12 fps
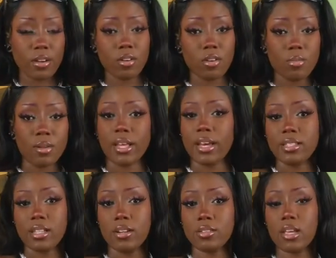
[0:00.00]
But like I said, I
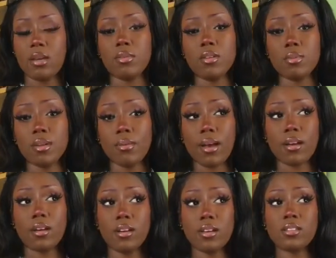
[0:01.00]
was able to put it back
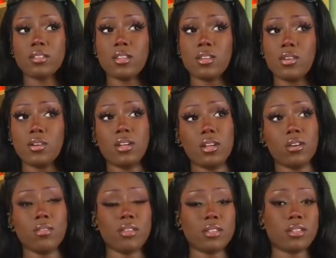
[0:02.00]
on, so you know, if
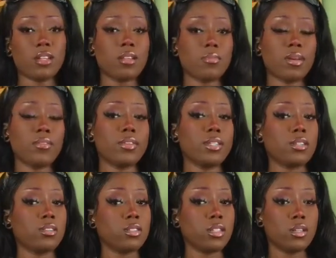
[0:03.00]
that's not that big of a deal to
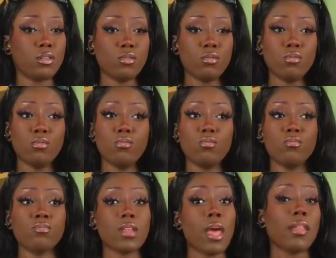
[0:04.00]
you,
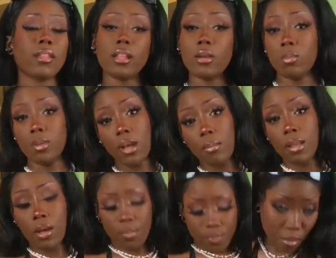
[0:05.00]
the link will be down below.
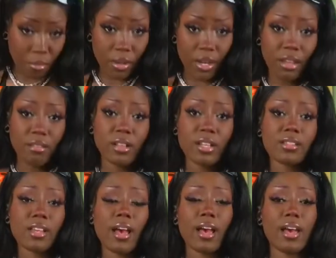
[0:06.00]
But nonetheless,
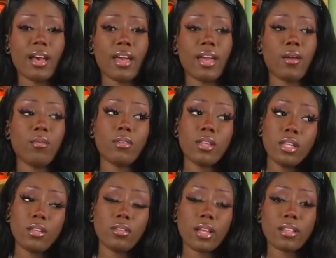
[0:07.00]
I really do
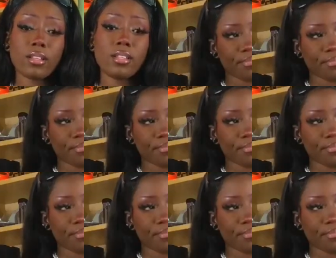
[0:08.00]
like this.